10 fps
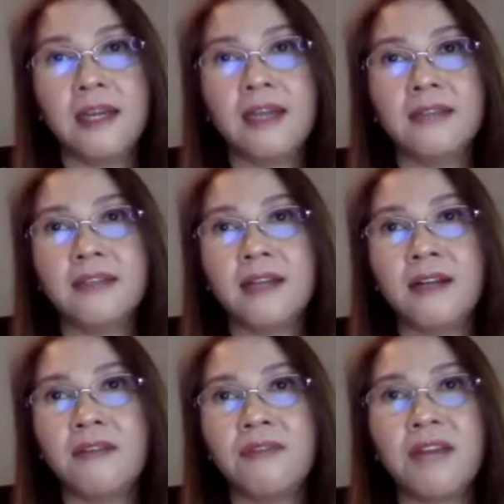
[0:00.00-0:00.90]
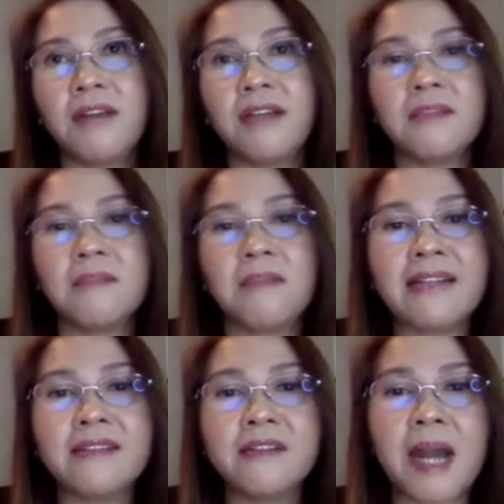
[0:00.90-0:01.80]
And there is a
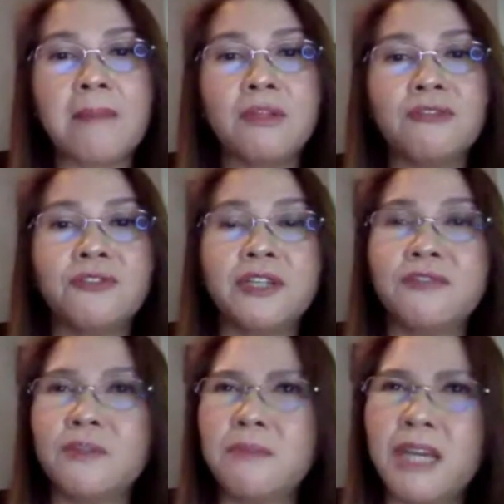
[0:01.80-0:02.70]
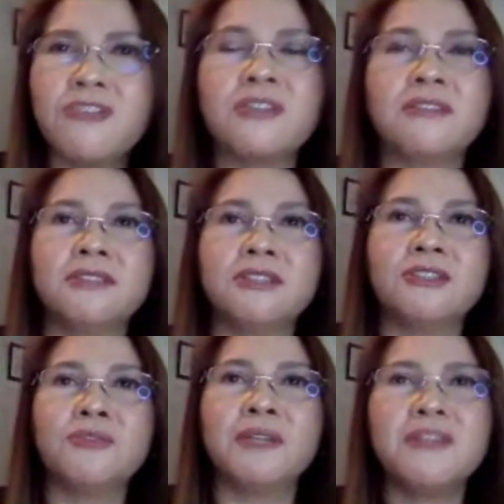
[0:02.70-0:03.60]
mad scramble for
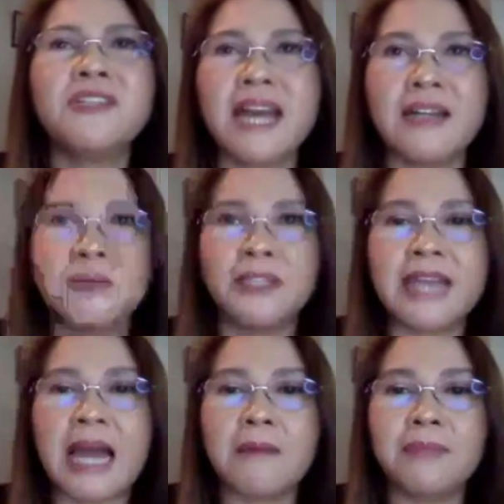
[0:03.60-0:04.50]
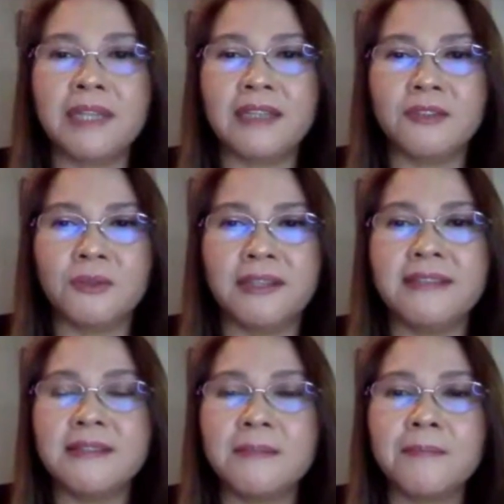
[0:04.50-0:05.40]
information to understand what is happening to
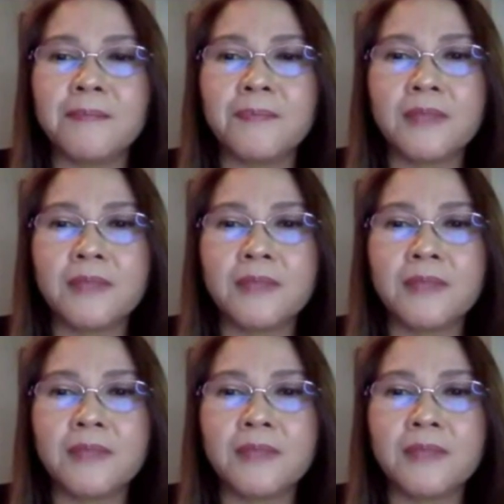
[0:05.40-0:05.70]
us.